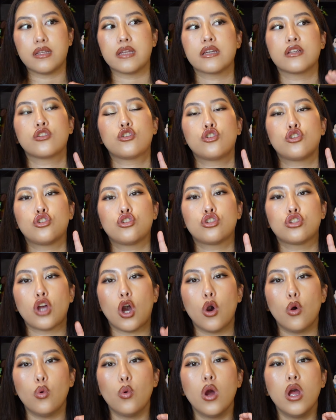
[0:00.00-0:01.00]
Like it's
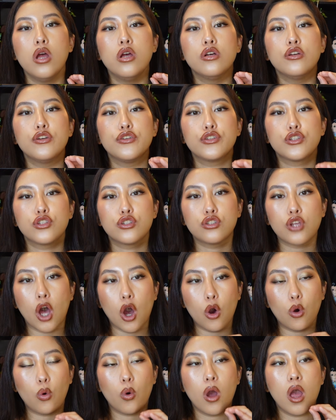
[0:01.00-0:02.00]
so
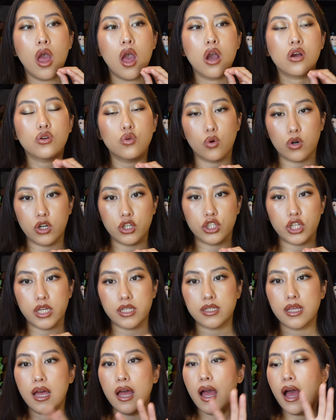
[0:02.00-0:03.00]

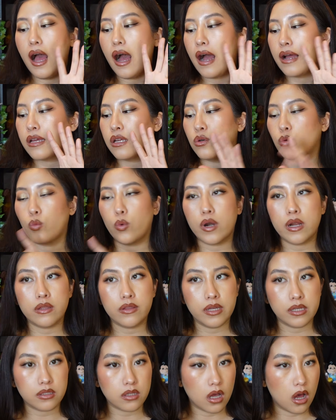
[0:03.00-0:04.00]
gorgeous. I can wear
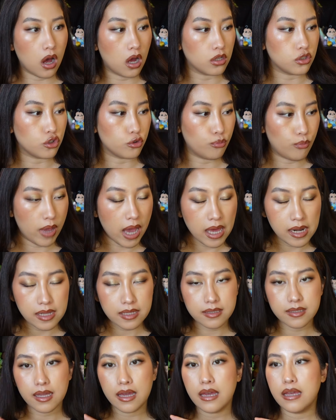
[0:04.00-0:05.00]
this on
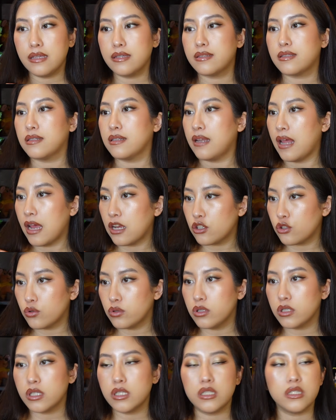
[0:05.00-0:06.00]
dramatic days,
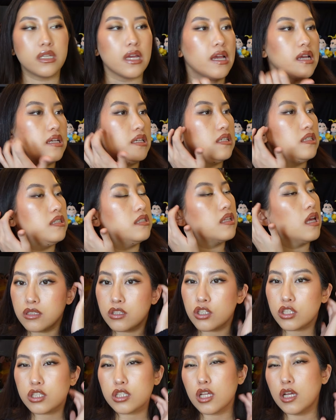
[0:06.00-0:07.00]
natural looking days,
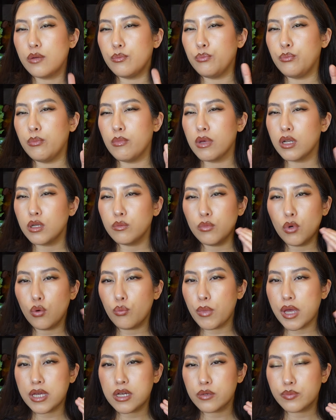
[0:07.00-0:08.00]
just minimal
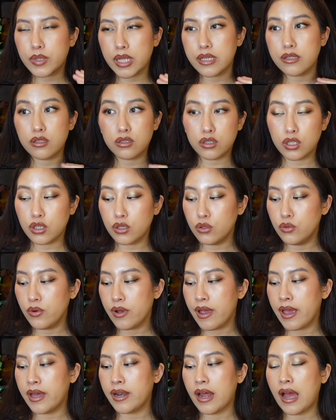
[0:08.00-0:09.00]
makeup days too,
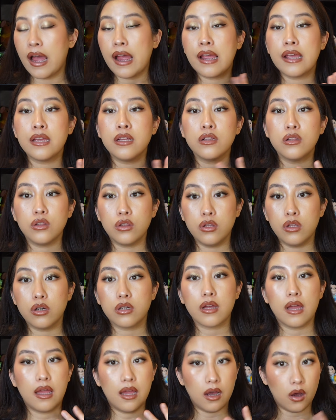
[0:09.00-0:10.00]
and I
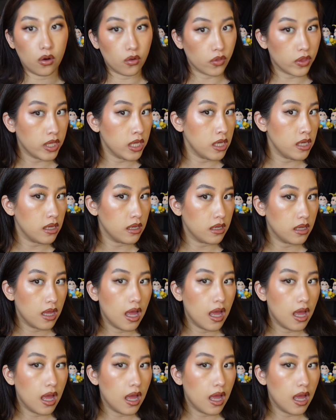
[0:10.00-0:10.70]
look healthy.